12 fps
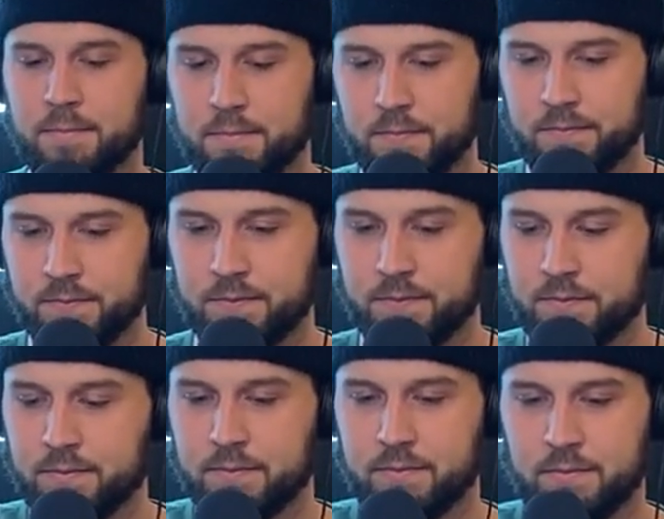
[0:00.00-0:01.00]

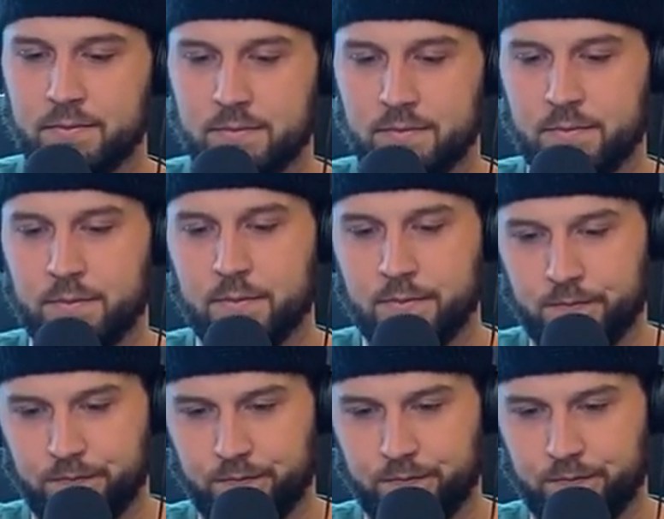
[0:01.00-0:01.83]
Nothing is said.